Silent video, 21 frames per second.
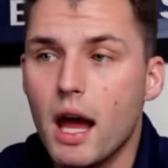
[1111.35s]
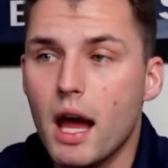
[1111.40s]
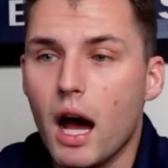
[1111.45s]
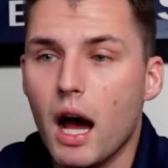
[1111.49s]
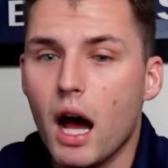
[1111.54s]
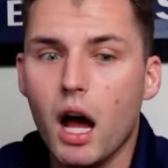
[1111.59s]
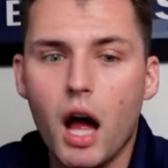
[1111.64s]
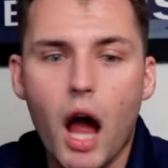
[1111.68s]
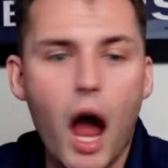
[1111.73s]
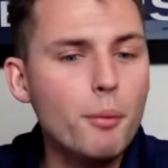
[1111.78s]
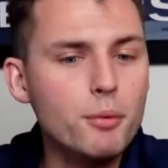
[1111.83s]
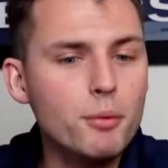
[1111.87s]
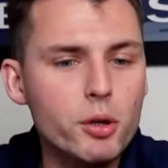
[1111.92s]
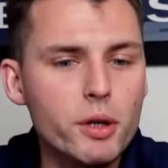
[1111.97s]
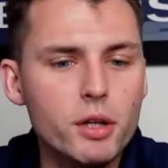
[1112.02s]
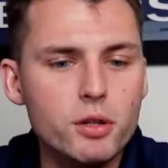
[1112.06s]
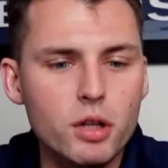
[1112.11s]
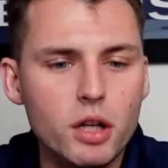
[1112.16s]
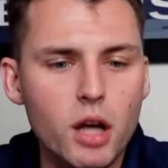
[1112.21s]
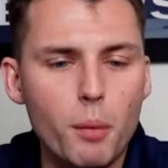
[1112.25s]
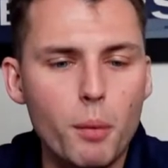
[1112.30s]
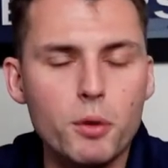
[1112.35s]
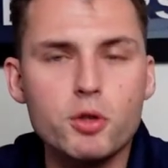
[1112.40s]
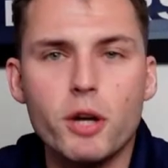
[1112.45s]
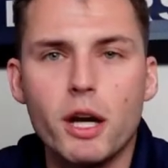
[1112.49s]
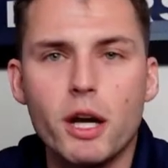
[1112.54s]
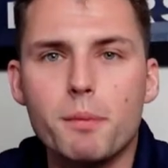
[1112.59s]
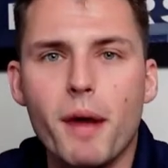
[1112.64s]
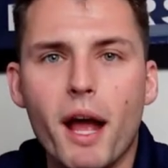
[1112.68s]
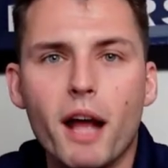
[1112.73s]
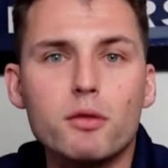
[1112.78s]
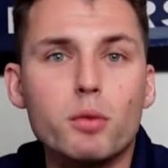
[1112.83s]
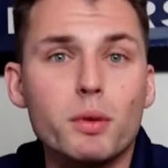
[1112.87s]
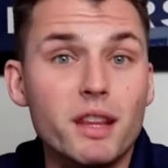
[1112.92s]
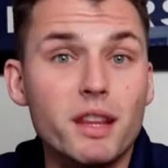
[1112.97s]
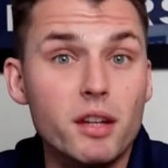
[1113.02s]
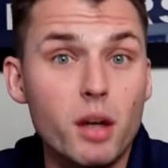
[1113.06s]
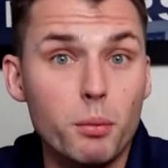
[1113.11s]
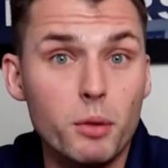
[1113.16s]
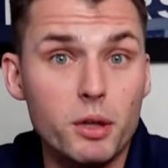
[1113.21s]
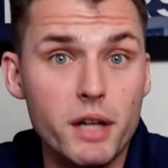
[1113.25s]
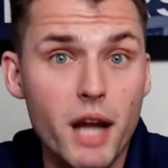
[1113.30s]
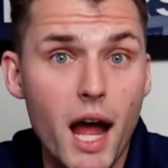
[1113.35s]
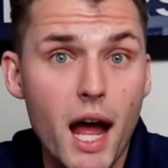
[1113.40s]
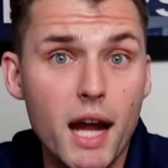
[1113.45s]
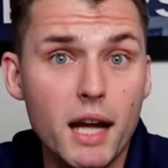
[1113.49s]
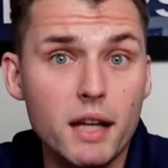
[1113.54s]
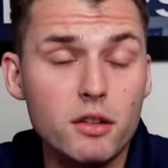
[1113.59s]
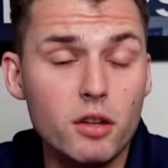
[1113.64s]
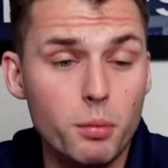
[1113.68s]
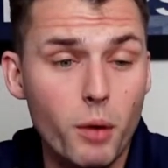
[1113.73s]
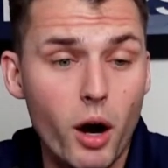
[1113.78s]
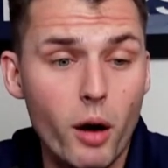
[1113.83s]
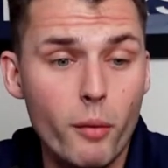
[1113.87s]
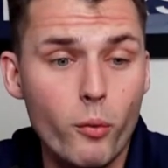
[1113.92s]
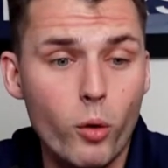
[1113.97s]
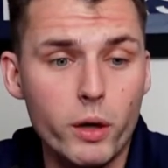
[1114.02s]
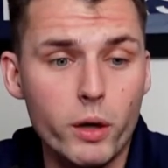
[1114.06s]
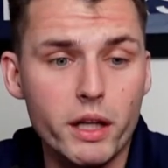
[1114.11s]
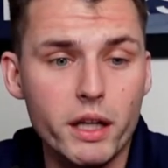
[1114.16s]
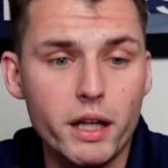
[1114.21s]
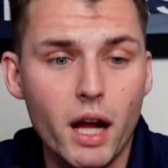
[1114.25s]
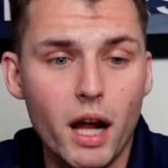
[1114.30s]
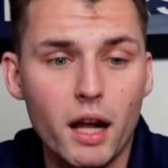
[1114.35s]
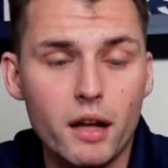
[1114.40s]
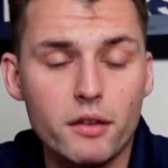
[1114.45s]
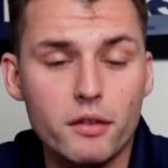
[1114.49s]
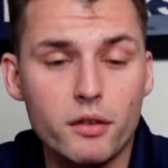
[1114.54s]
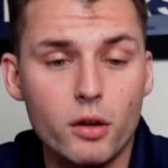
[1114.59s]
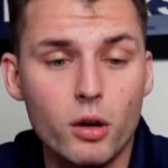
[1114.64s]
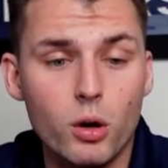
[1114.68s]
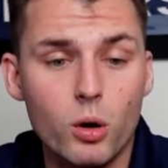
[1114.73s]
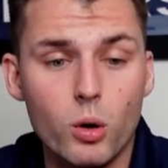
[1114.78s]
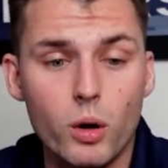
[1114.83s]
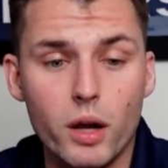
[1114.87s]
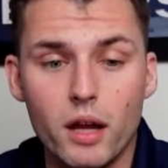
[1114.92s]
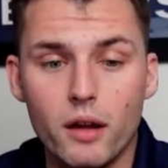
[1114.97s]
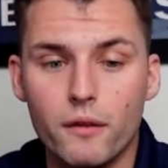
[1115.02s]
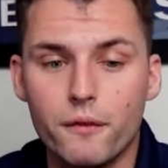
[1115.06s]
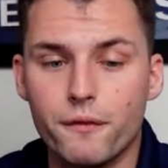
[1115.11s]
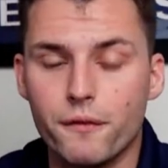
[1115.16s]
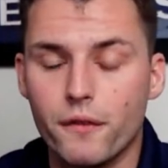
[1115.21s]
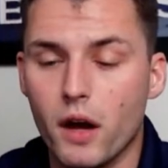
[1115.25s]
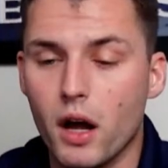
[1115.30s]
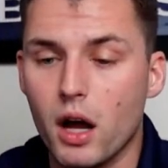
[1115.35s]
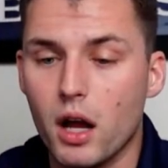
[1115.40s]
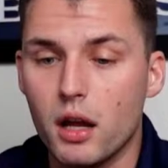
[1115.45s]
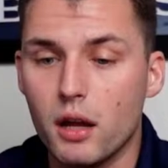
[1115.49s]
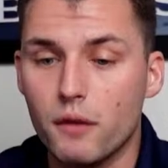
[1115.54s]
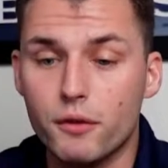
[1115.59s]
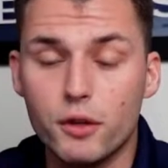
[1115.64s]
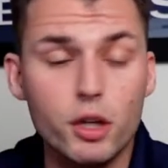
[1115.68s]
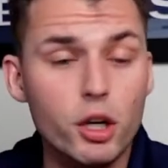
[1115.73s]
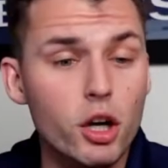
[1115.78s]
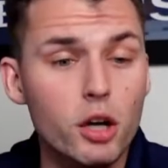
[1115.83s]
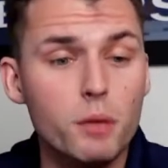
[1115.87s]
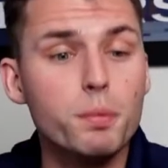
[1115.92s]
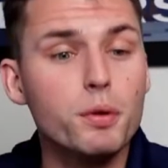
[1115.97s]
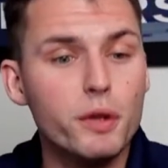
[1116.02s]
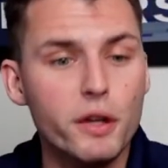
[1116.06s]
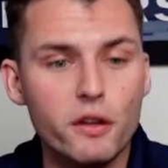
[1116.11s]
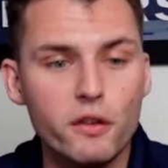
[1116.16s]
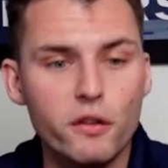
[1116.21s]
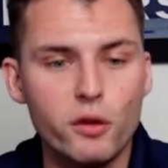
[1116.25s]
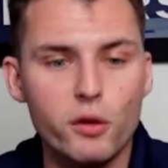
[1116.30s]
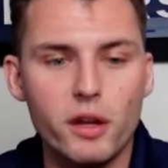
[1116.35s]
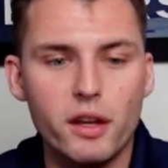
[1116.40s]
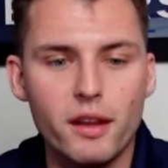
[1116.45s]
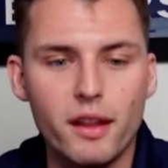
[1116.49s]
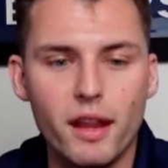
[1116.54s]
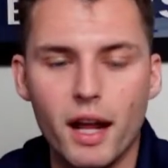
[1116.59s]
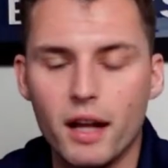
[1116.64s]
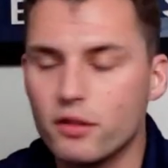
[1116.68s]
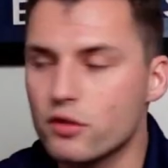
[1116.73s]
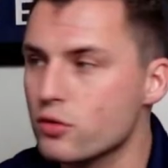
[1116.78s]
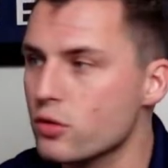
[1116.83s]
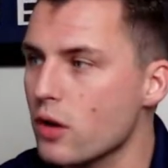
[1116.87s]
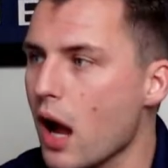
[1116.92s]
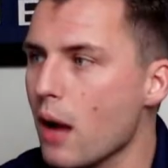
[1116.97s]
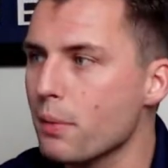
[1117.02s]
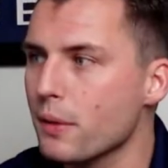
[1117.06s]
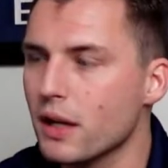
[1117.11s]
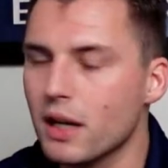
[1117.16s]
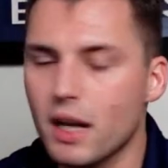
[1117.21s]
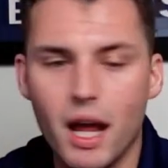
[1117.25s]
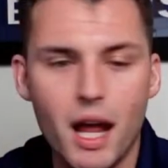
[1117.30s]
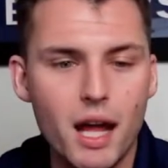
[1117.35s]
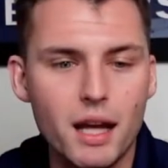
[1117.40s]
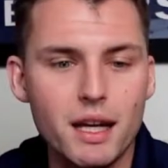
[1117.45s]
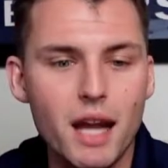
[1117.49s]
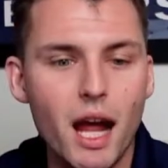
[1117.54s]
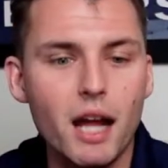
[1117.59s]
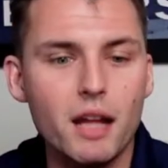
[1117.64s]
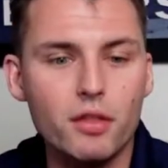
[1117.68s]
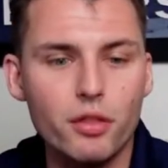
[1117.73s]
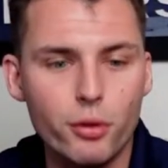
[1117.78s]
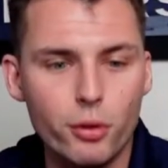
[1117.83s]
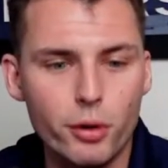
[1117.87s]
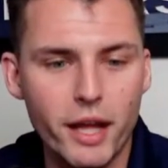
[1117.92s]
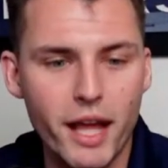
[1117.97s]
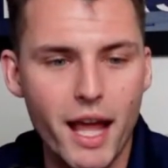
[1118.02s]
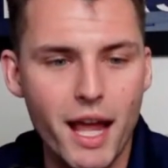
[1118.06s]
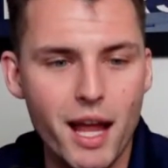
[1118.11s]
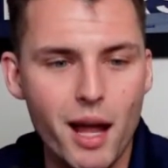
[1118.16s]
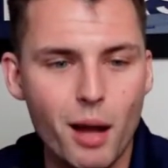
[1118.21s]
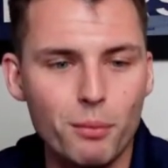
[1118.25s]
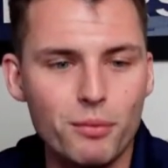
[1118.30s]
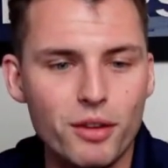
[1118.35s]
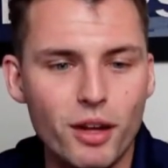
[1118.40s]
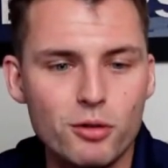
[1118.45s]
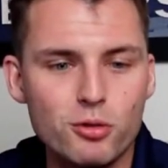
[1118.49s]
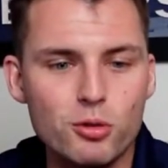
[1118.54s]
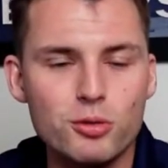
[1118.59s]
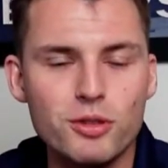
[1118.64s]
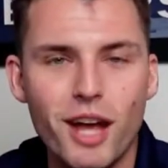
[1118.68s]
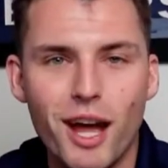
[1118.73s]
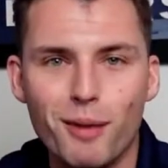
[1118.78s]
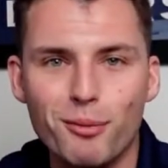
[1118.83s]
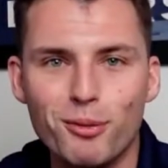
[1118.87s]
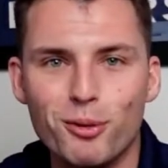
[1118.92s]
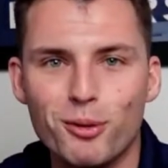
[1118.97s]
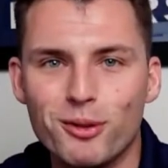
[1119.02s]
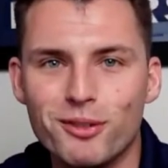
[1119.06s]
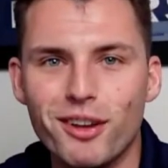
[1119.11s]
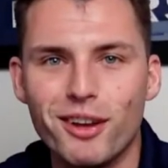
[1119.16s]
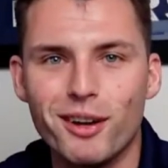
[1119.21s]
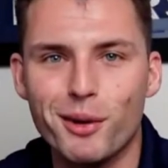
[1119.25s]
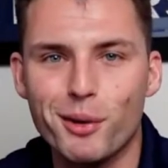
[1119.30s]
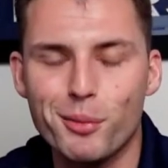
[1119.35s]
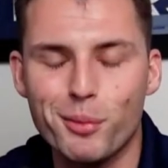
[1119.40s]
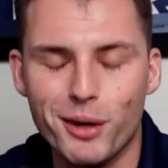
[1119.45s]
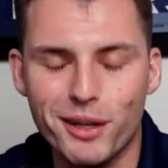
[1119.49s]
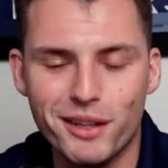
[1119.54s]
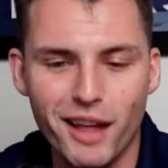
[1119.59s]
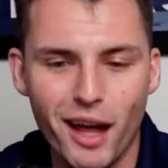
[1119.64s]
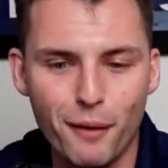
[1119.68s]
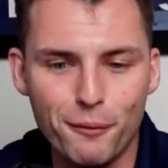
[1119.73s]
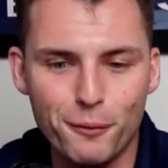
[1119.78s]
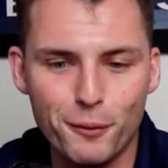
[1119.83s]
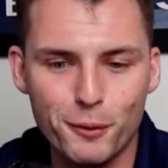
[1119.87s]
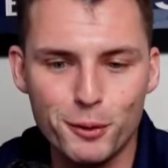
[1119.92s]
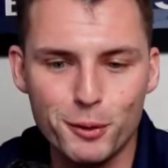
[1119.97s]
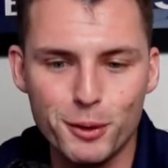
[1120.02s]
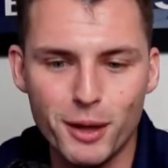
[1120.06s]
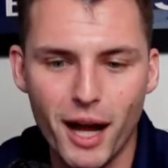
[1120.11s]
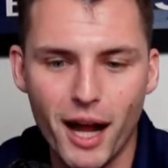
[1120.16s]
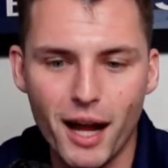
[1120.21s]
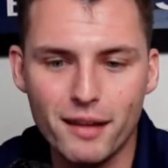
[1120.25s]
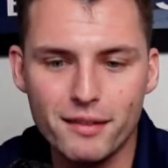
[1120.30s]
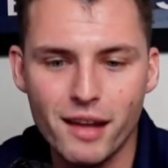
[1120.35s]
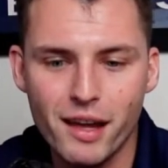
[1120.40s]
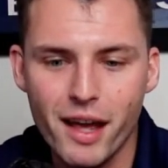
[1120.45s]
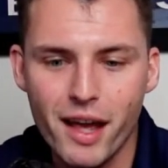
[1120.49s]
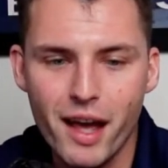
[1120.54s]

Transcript: Uh, I'm doing a couple trade backs with the number nine tomorrow morning, guys. So if uh, if you could, please tune into that. It's dropping at nine thirty a m Central Time. So excited to bring that for you guys.